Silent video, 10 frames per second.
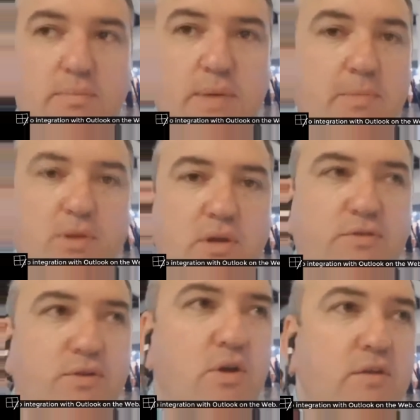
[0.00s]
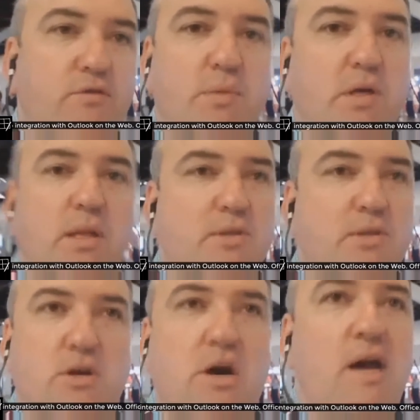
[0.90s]
people that have flown in from
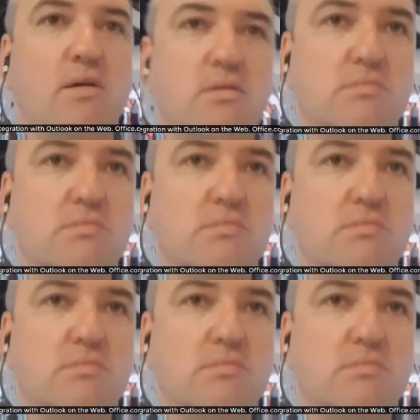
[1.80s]
Columbus, Ohio.